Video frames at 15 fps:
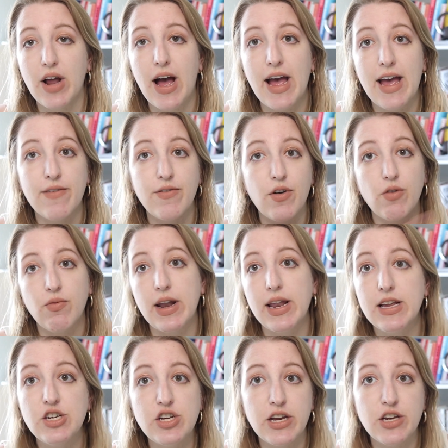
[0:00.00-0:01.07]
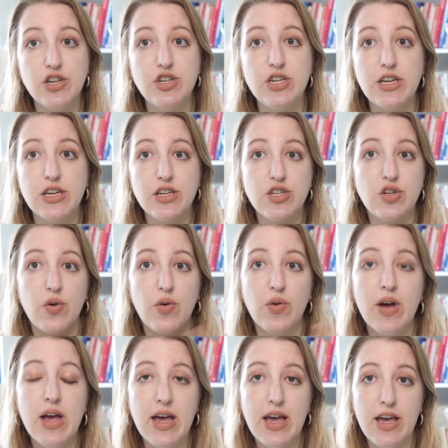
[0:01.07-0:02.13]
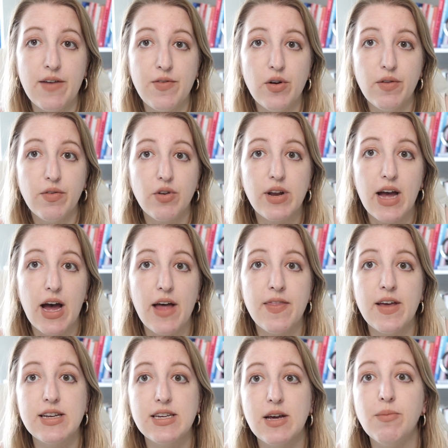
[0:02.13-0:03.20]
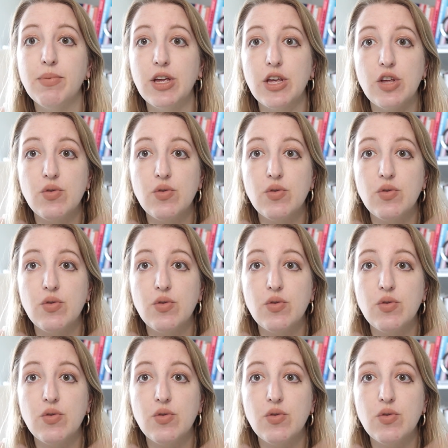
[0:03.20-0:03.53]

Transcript: I have already changed it, so if you have already gotten that template,